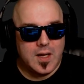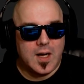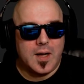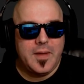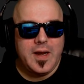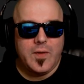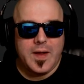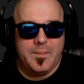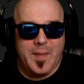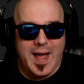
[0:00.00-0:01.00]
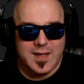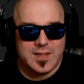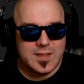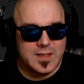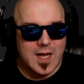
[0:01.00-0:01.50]
Anyway, back
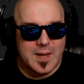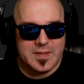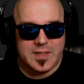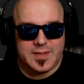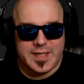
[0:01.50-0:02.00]
to the comments here.